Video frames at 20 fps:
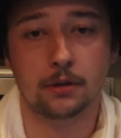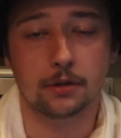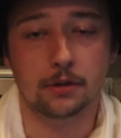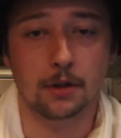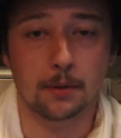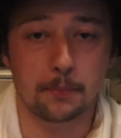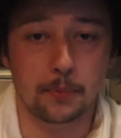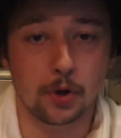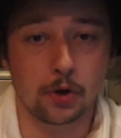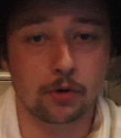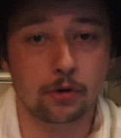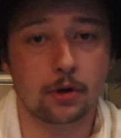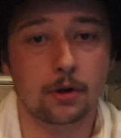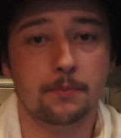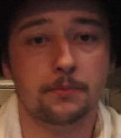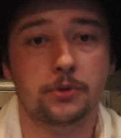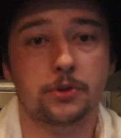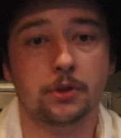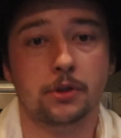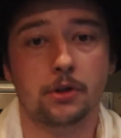The
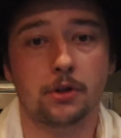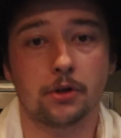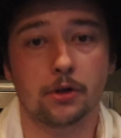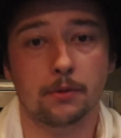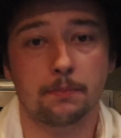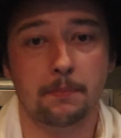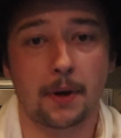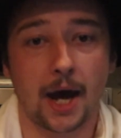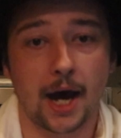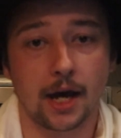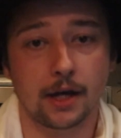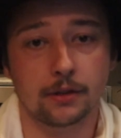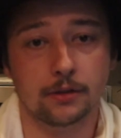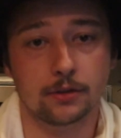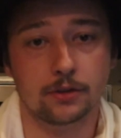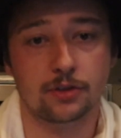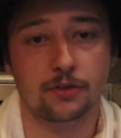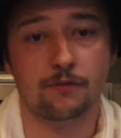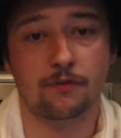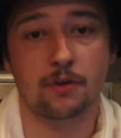Pilgrims secured
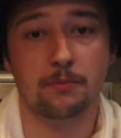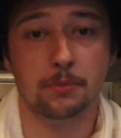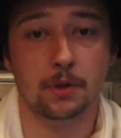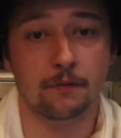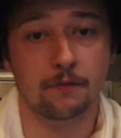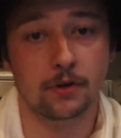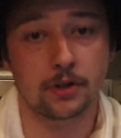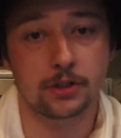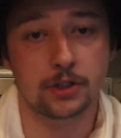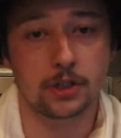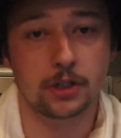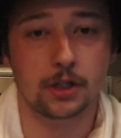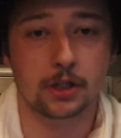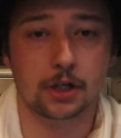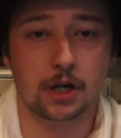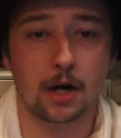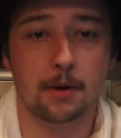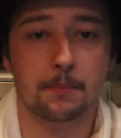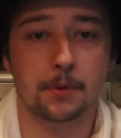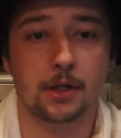patents from the Virginia
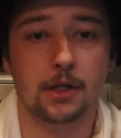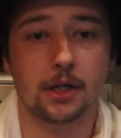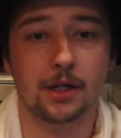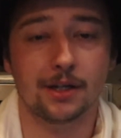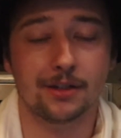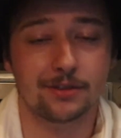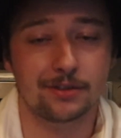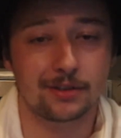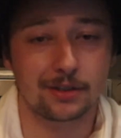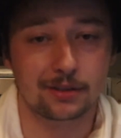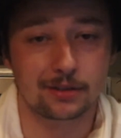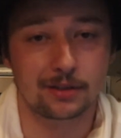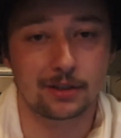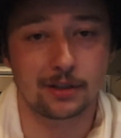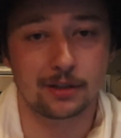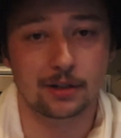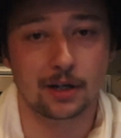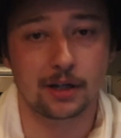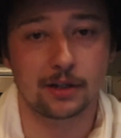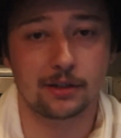Company in
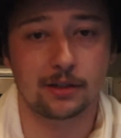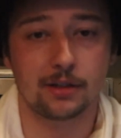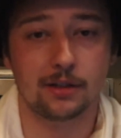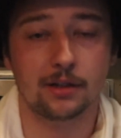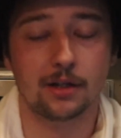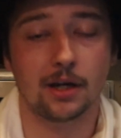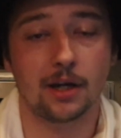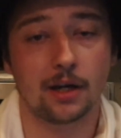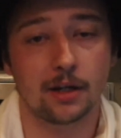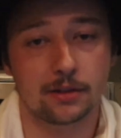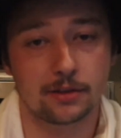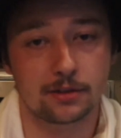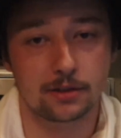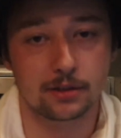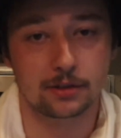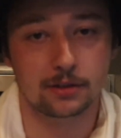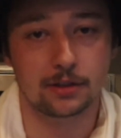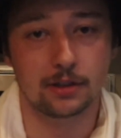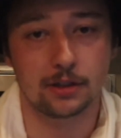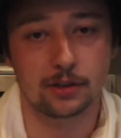1619 and
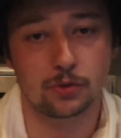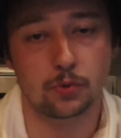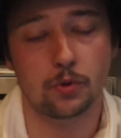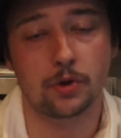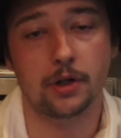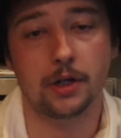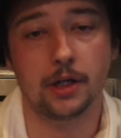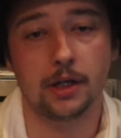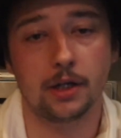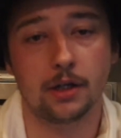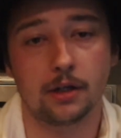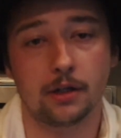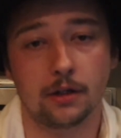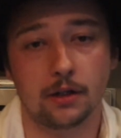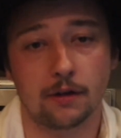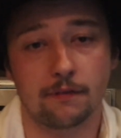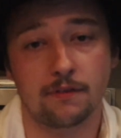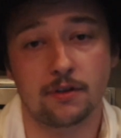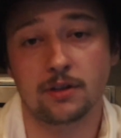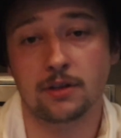1620,
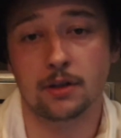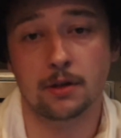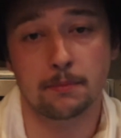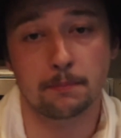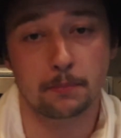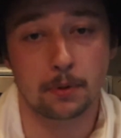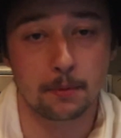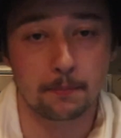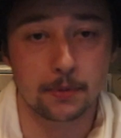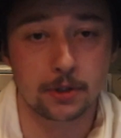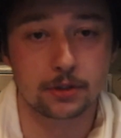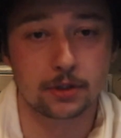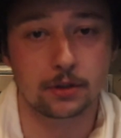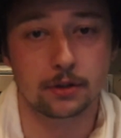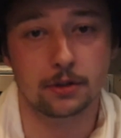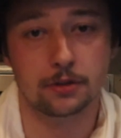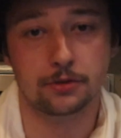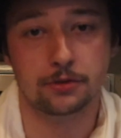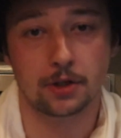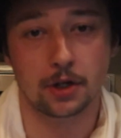giving them
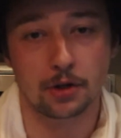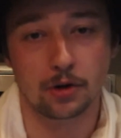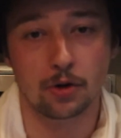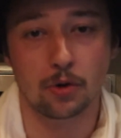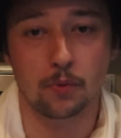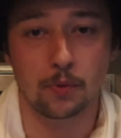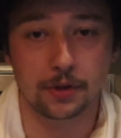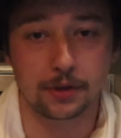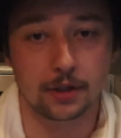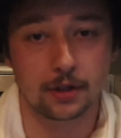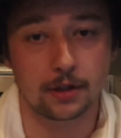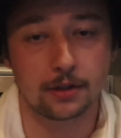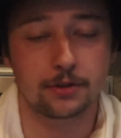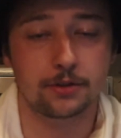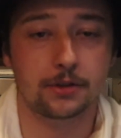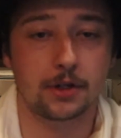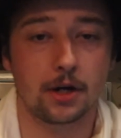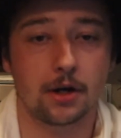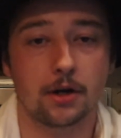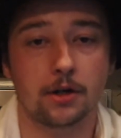permission to settle within
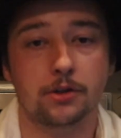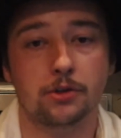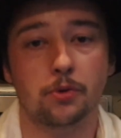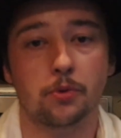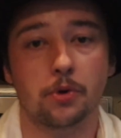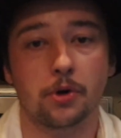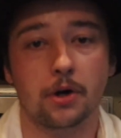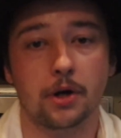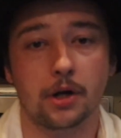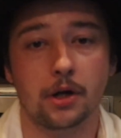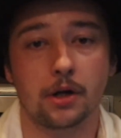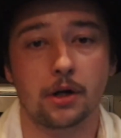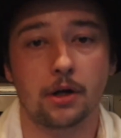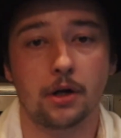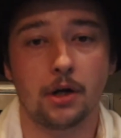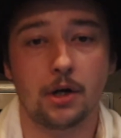its territory,